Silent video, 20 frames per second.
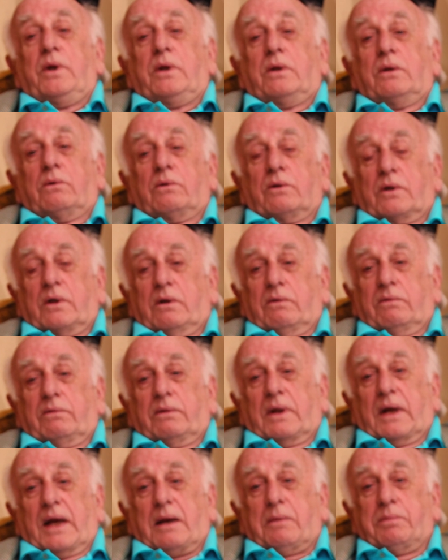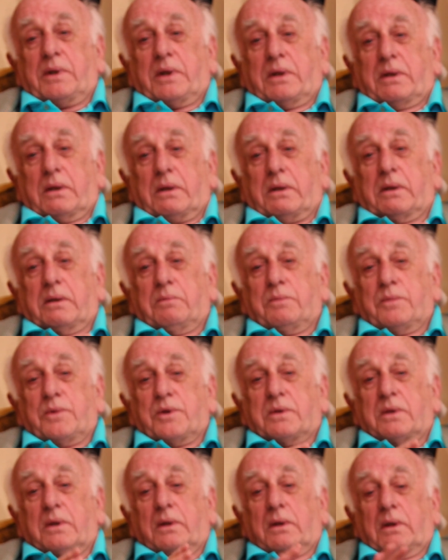talked over the happy
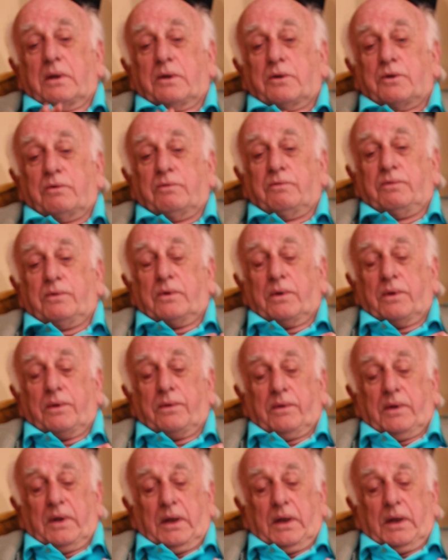times and so forth.